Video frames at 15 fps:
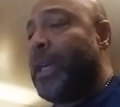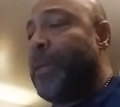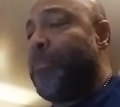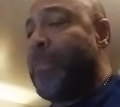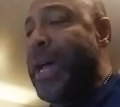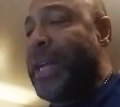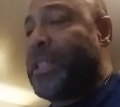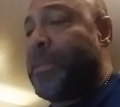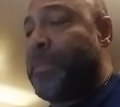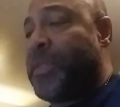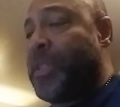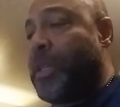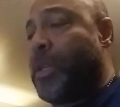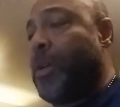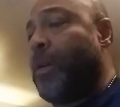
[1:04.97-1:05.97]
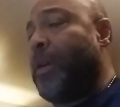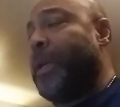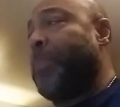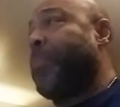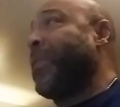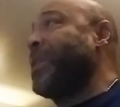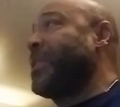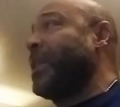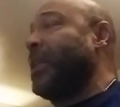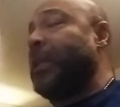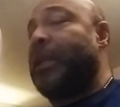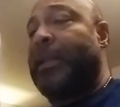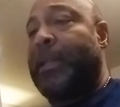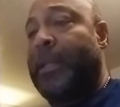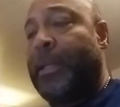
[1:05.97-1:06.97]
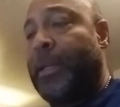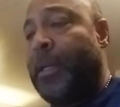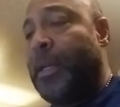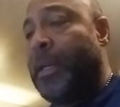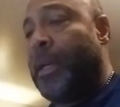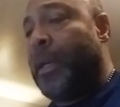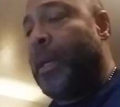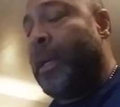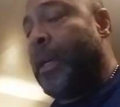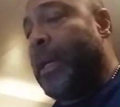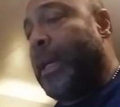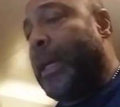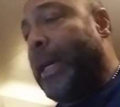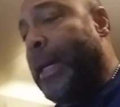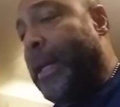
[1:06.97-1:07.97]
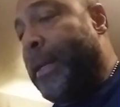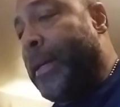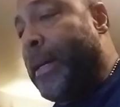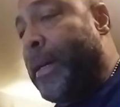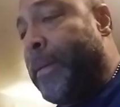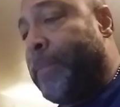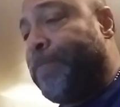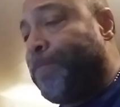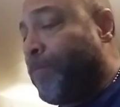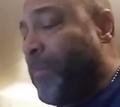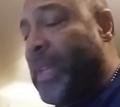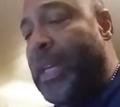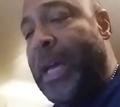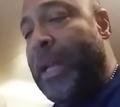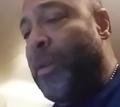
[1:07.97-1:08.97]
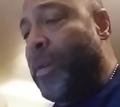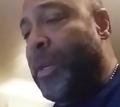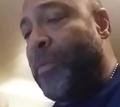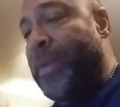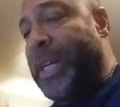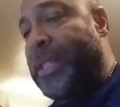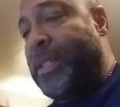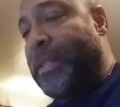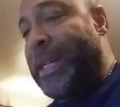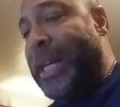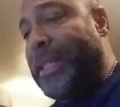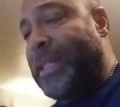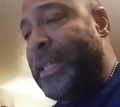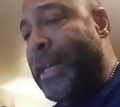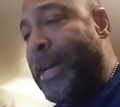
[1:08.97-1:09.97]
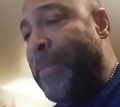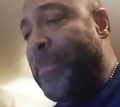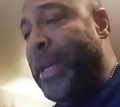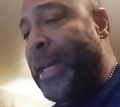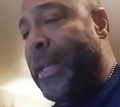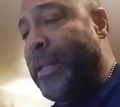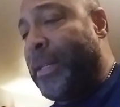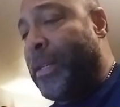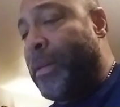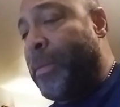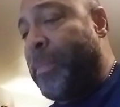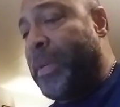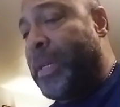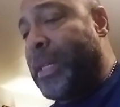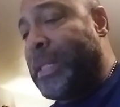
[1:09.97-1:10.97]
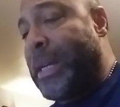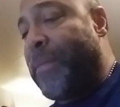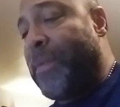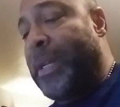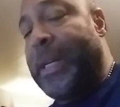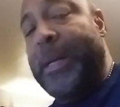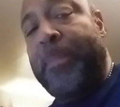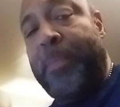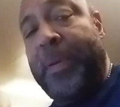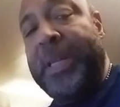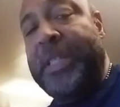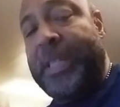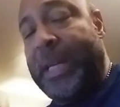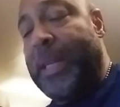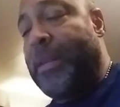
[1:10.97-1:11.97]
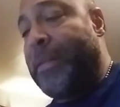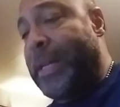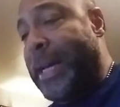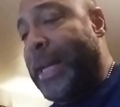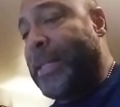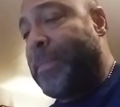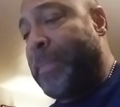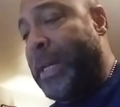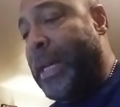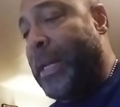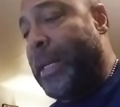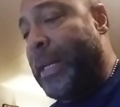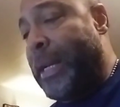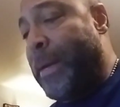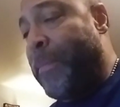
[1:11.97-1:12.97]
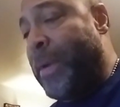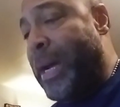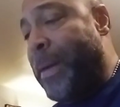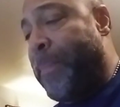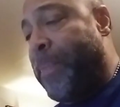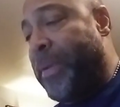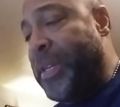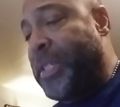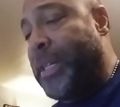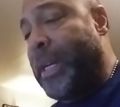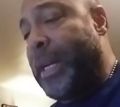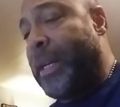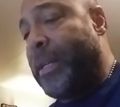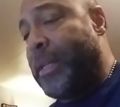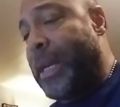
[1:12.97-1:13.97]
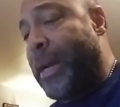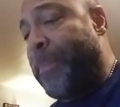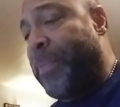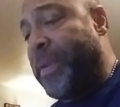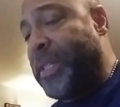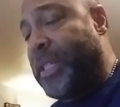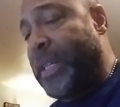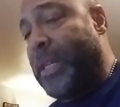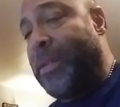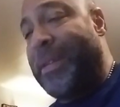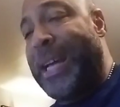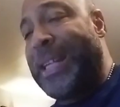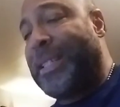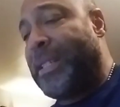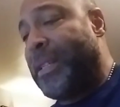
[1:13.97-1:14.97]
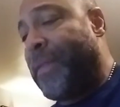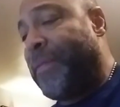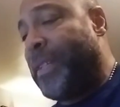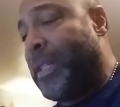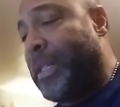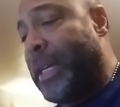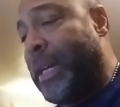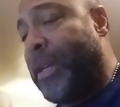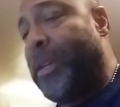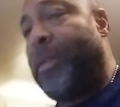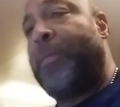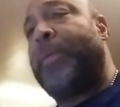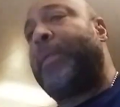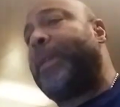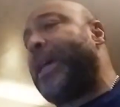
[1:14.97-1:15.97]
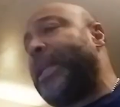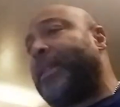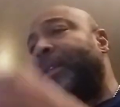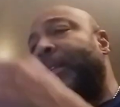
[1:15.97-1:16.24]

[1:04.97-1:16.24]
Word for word: in maximum security prison. And um, I don't want to waste you guys' time, man. You know because I really appreciate you guys, man, and I, I appreciate it. I appreciate you guys enough to tell you at